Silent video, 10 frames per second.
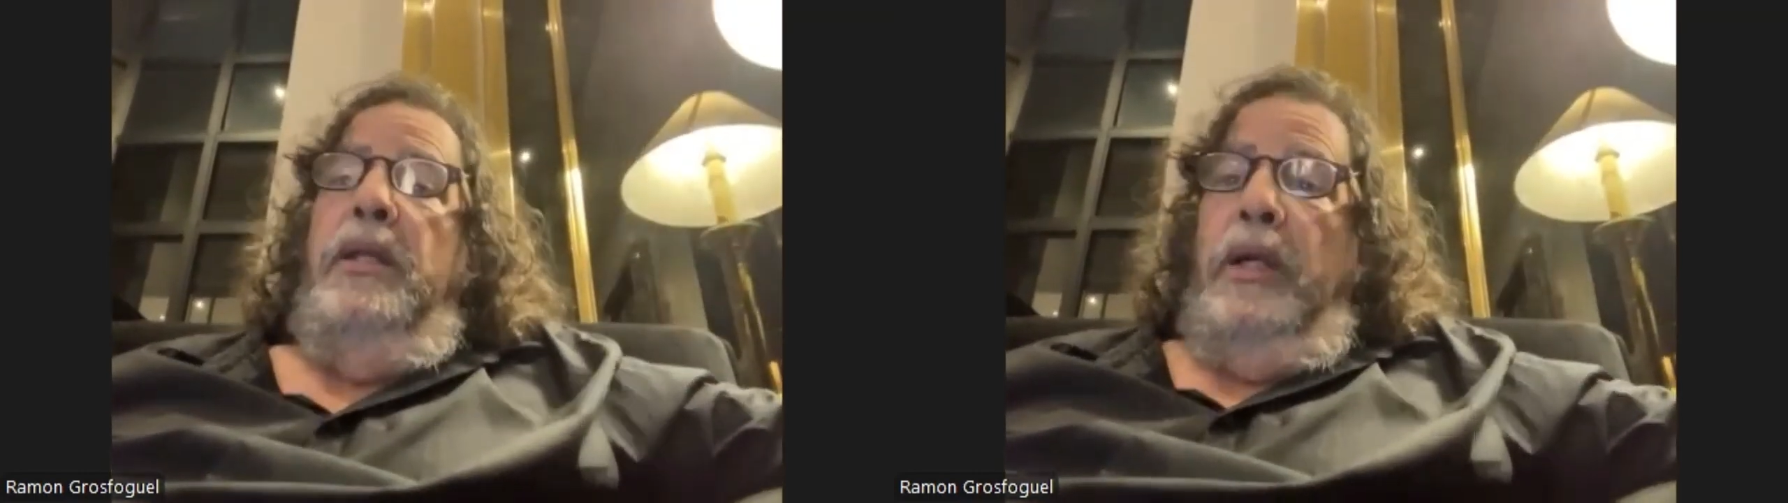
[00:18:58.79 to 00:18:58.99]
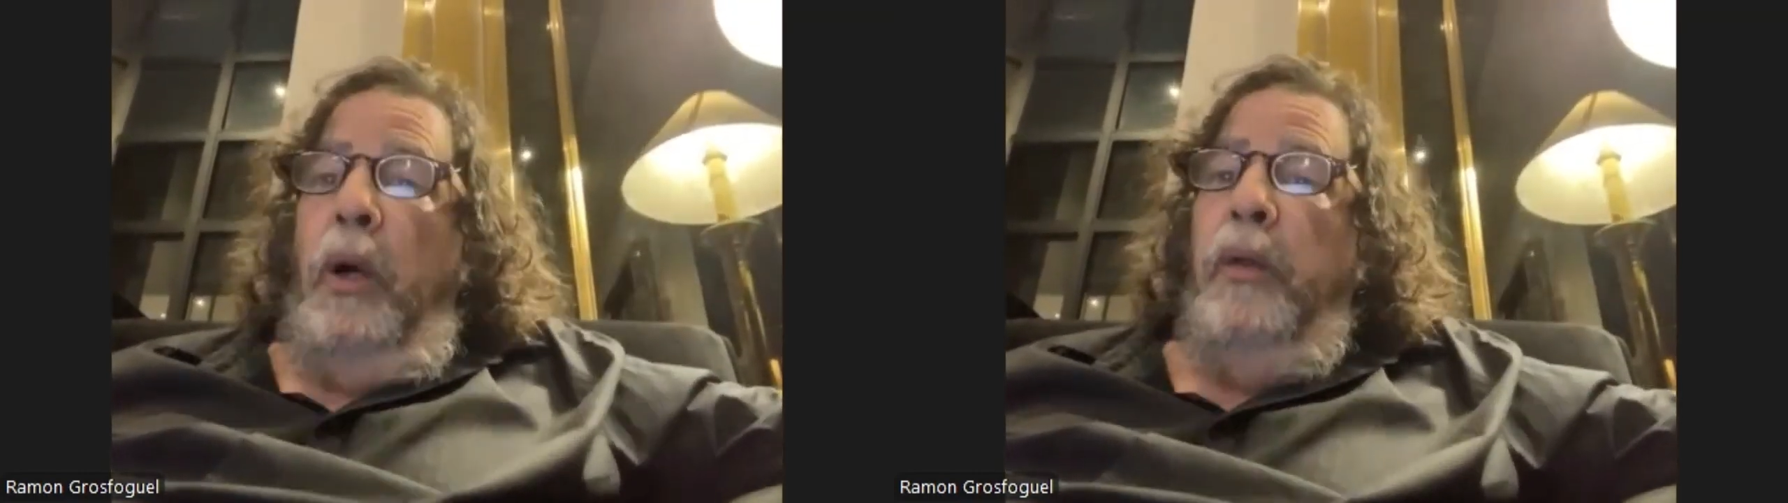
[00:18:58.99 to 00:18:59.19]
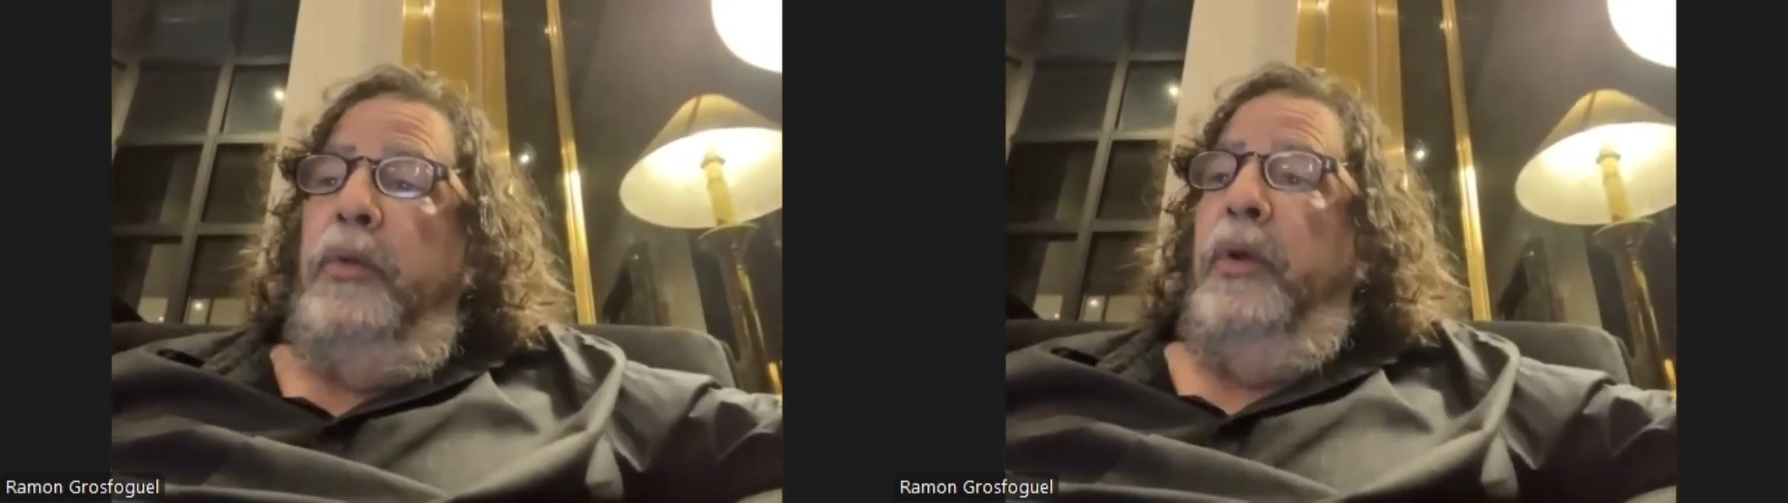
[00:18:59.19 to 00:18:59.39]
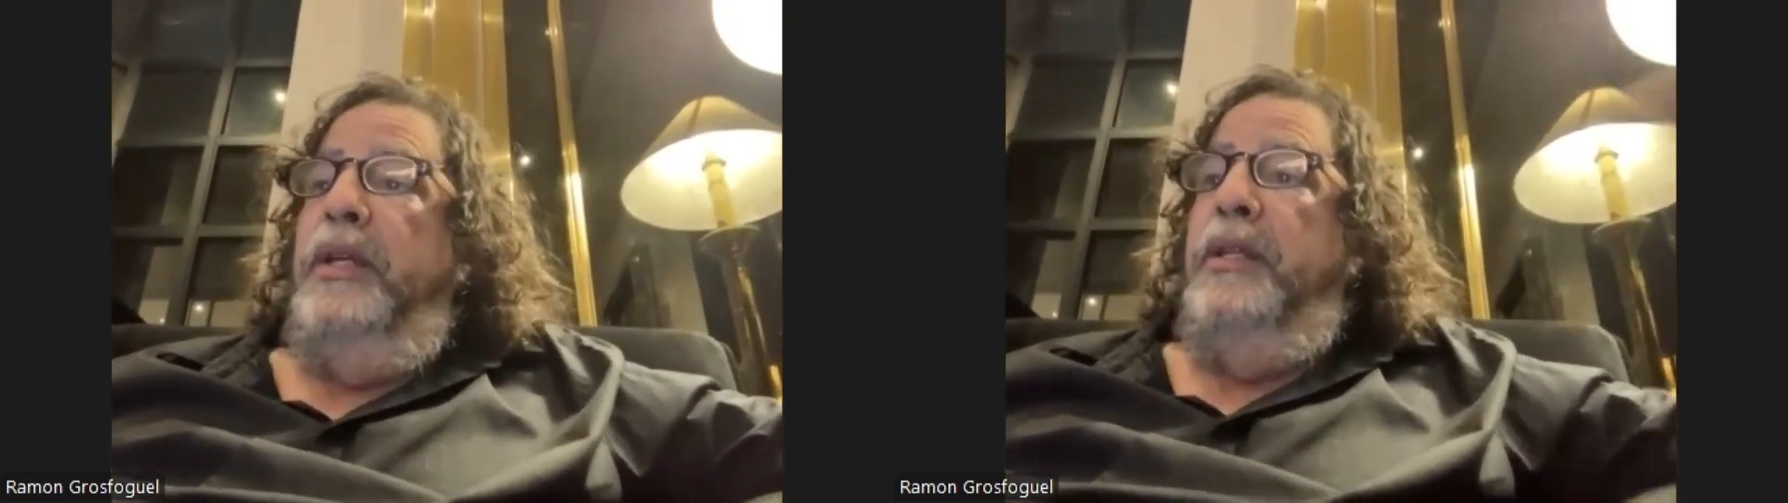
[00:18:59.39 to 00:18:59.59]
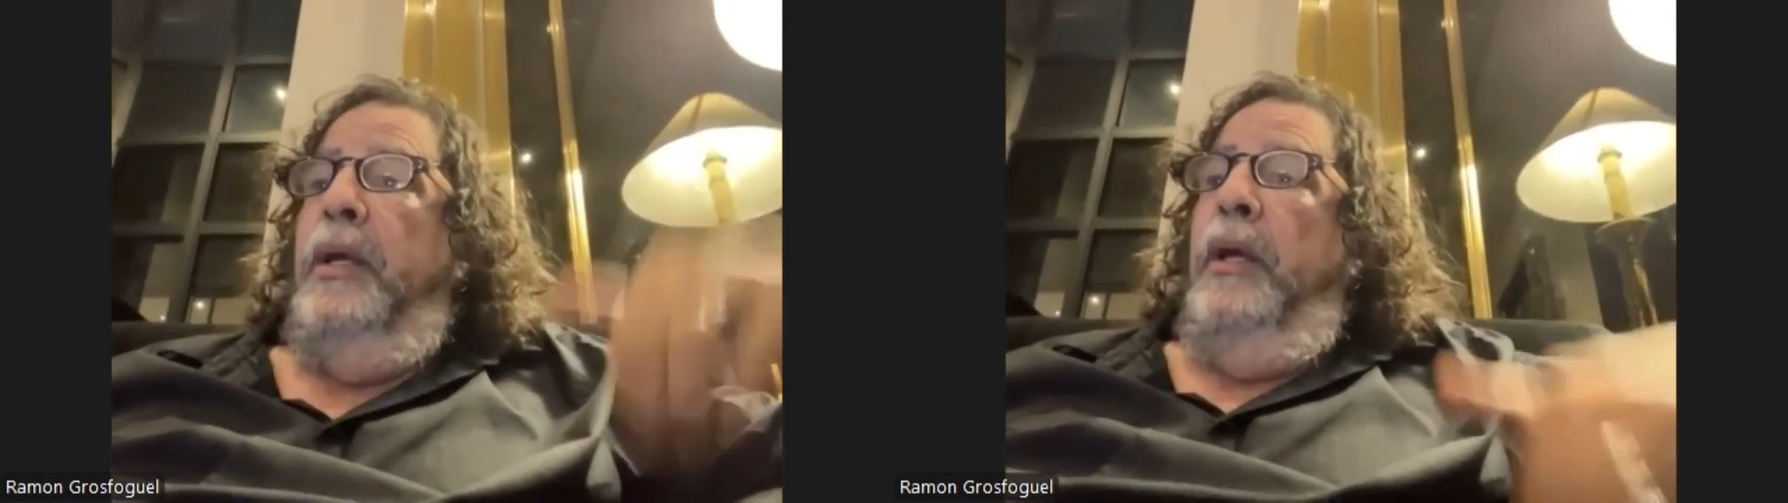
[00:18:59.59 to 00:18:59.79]
the
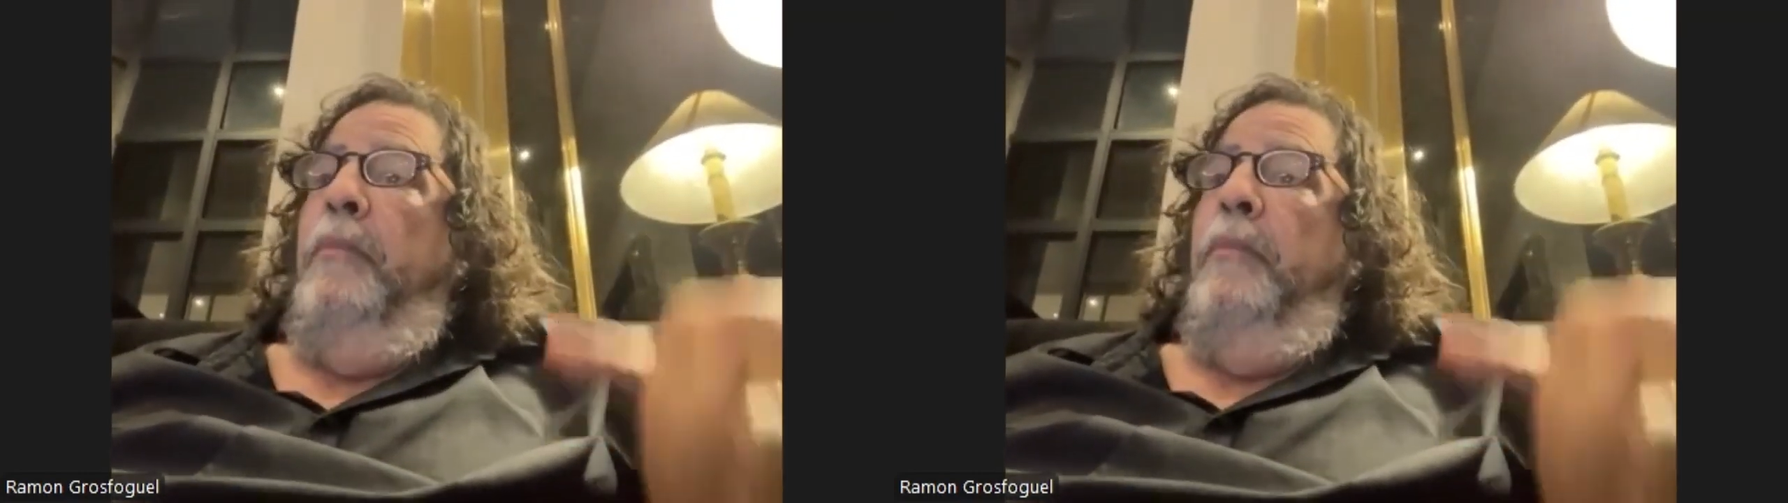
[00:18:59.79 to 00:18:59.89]
countries.